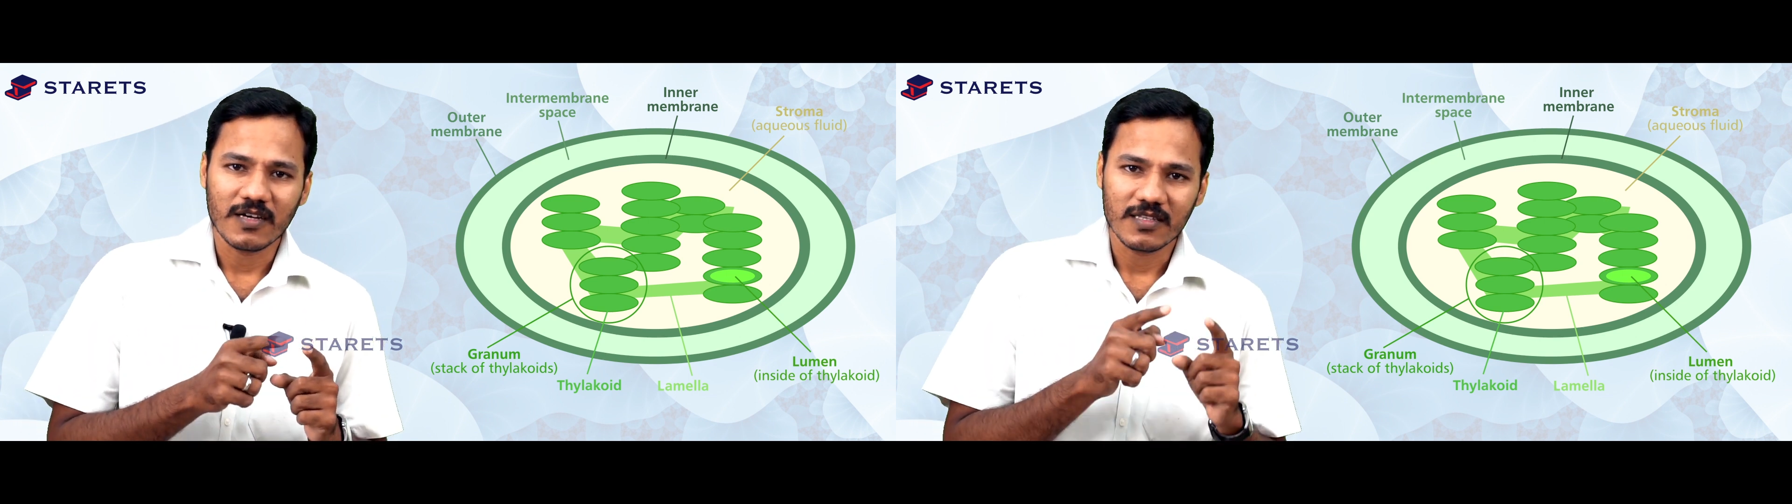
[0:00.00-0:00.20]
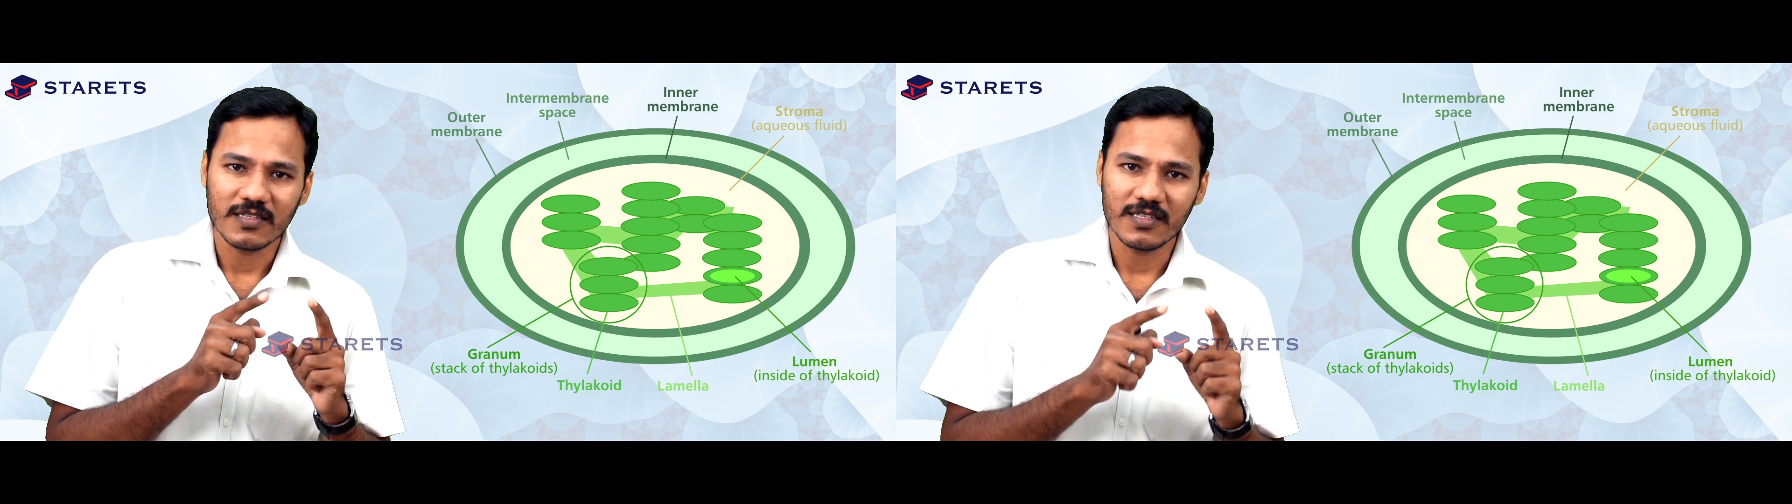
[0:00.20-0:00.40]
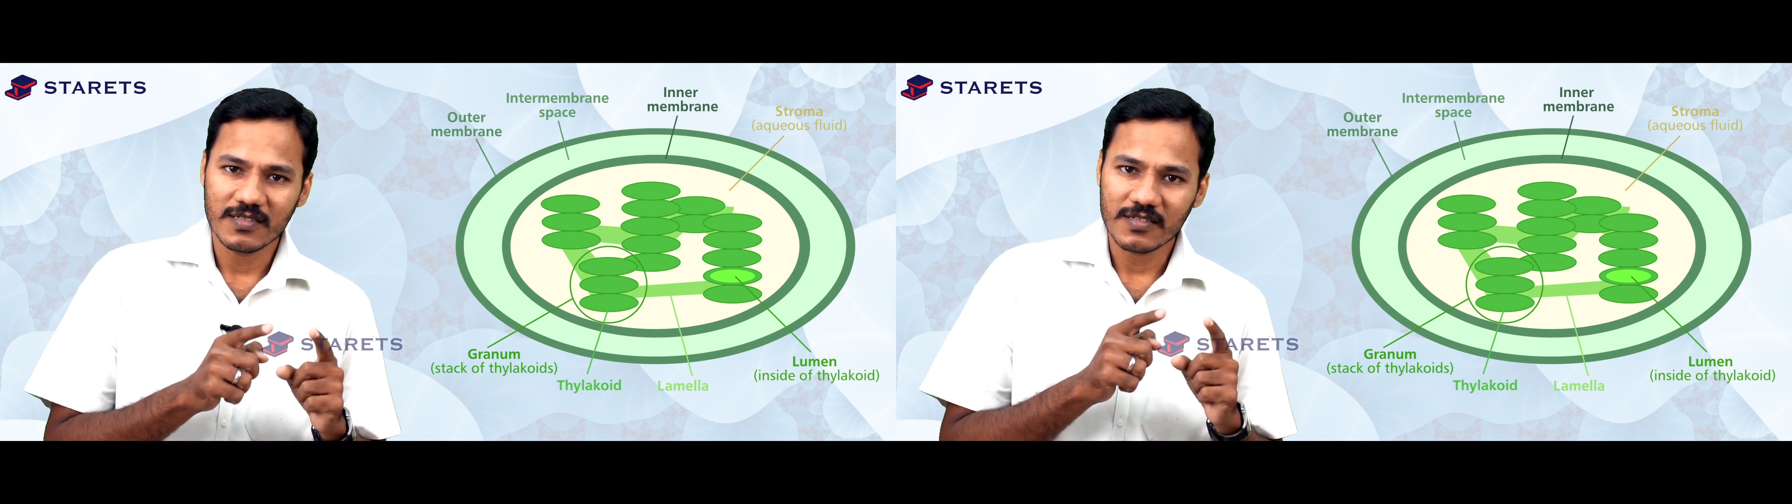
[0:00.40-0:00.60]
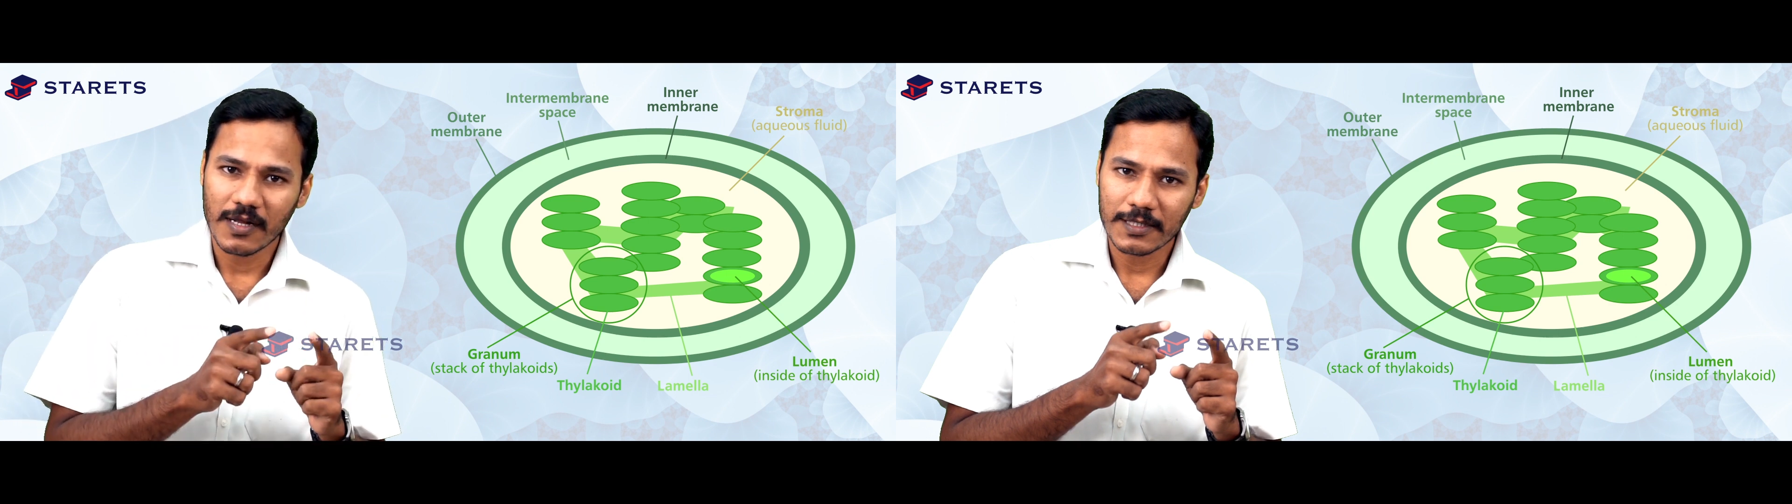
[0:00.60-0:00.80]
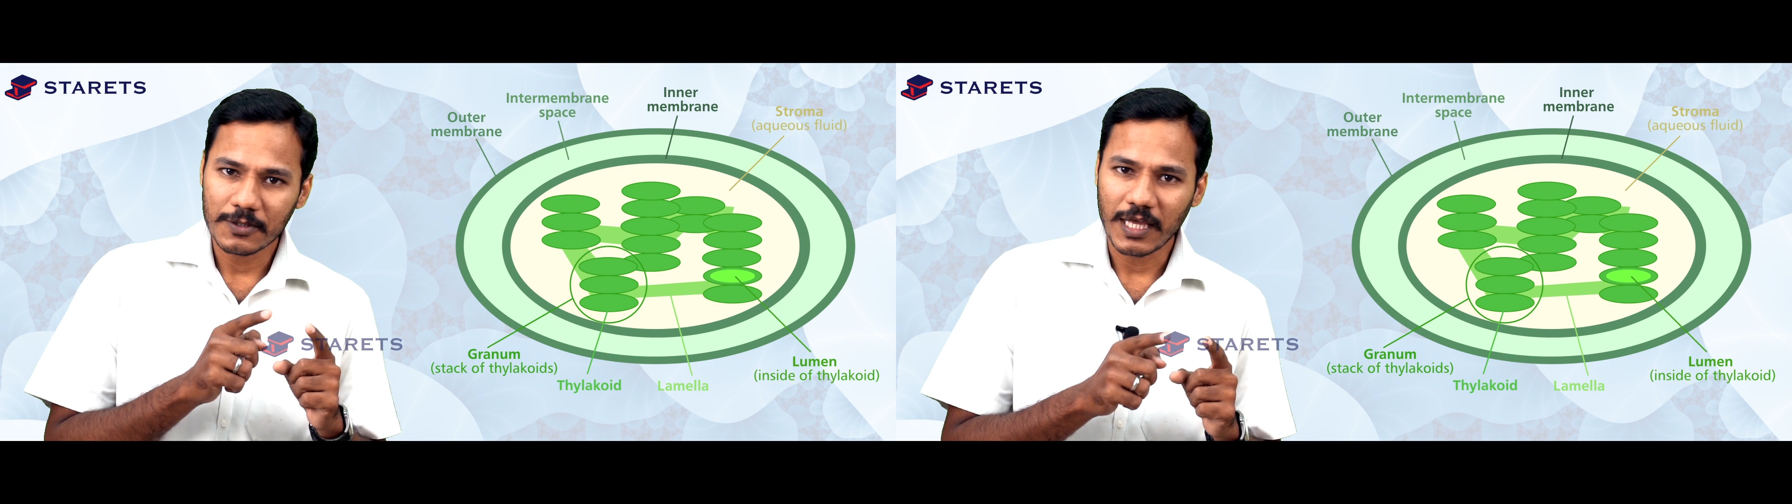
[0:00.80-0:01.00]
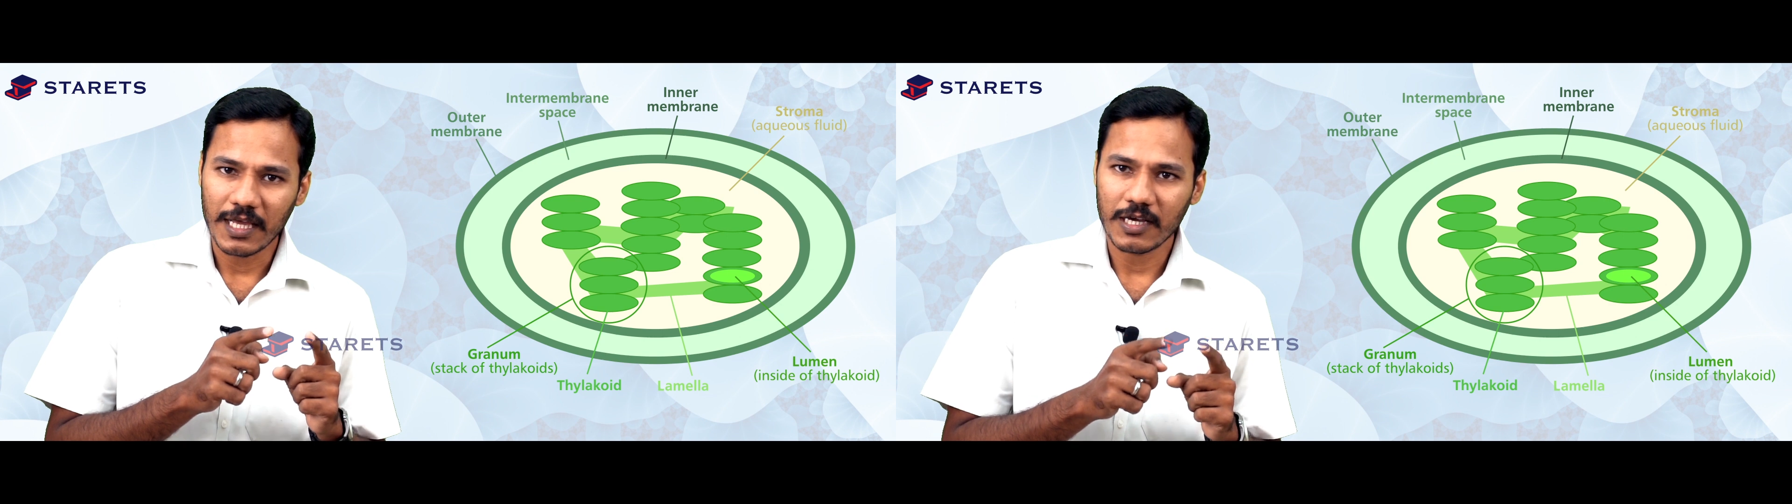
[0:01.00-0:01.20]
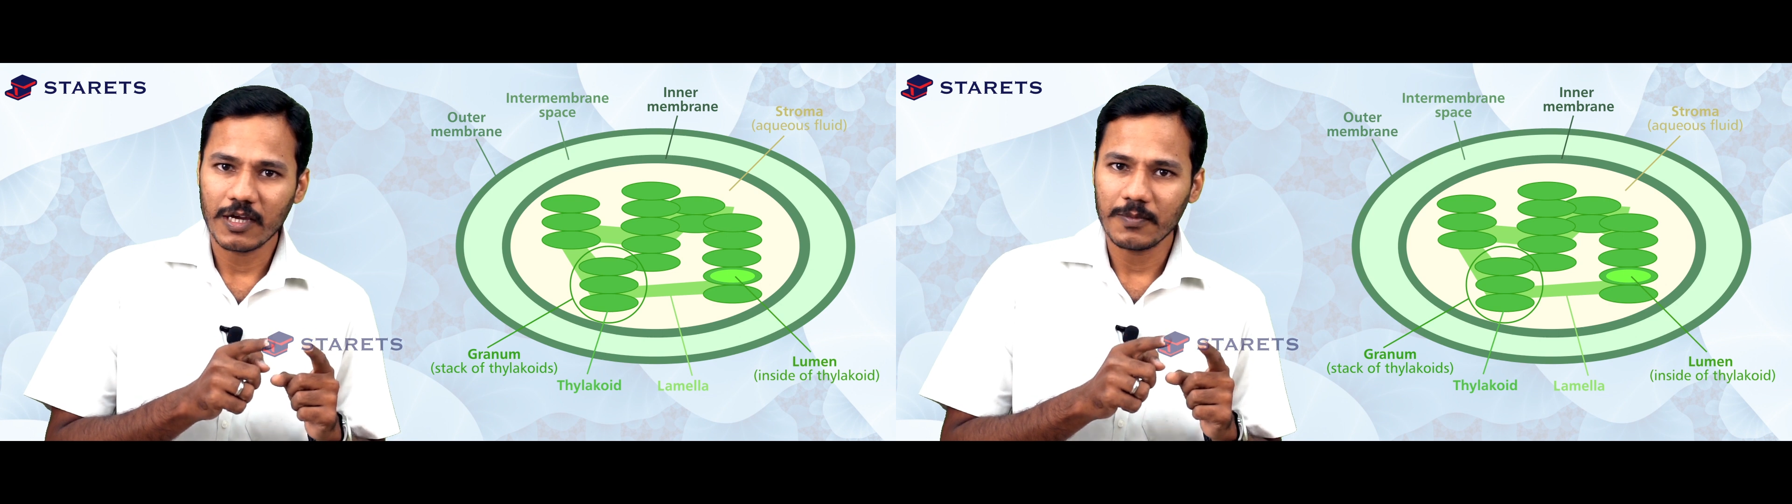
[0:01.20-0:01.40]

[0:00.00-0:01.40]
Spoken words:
this is also thylakoid